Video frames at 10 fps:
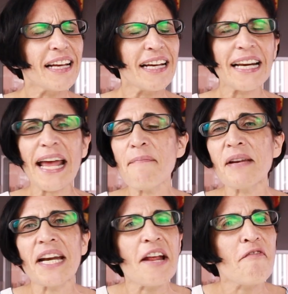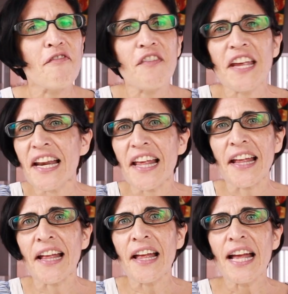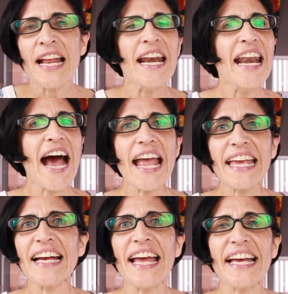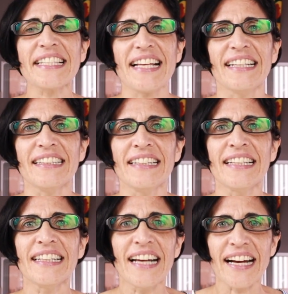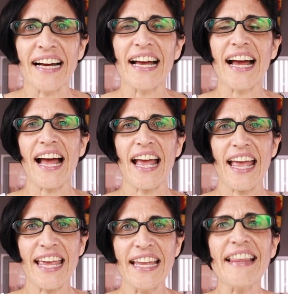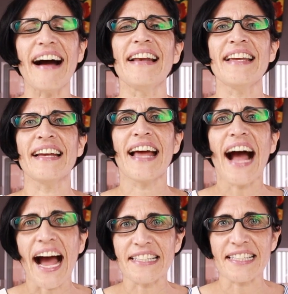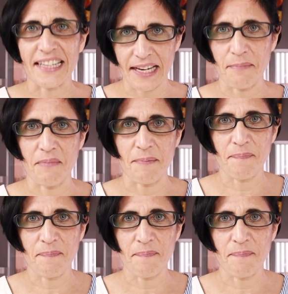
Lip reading: creamy feeling like exactly the Italian ice cream.